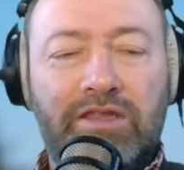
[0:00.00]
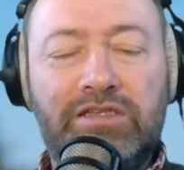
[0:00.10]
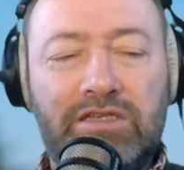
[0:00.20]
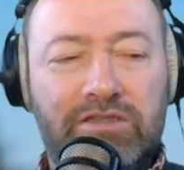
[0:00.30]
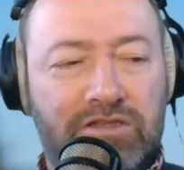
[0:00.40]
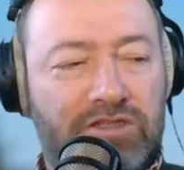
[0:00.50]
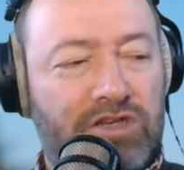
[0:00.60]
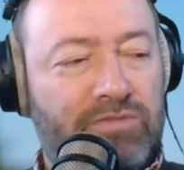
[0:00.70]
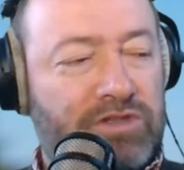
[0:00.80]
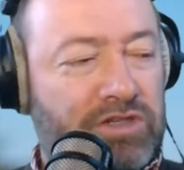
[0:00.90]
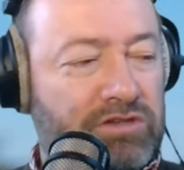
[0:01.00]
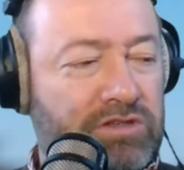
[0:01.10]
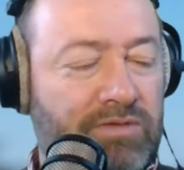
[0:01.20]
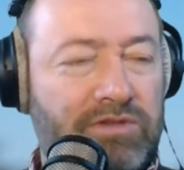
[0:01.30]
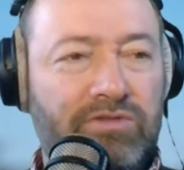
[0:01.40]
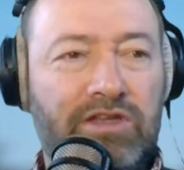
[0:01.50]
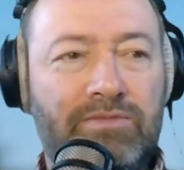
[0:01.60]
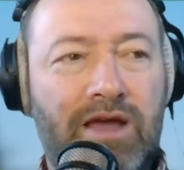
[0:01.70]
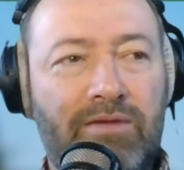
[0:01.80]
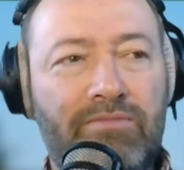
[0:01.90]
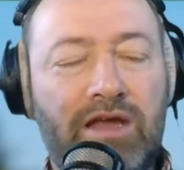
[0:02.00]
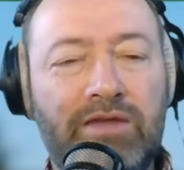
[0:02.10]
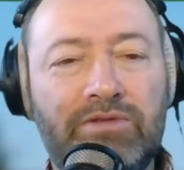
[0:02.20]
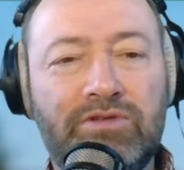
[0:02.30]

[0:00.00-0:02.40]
This is Consumer Tuesday. We're talking about money.